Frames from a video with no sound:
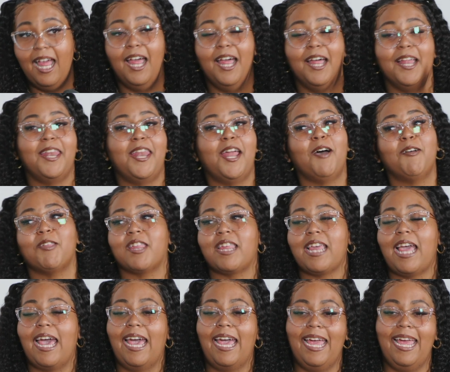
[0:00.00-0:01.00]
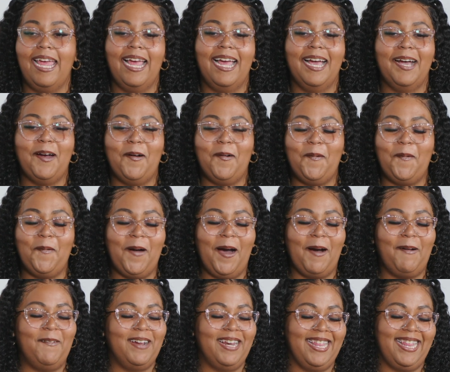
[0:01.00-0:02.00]
No shade. Ooh, I
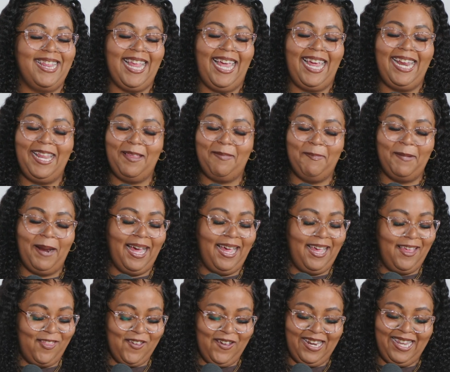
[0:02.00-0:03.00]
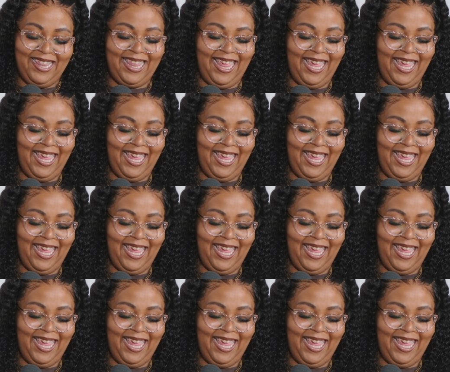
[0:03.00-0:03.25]
want to say this, but I ain't trying to take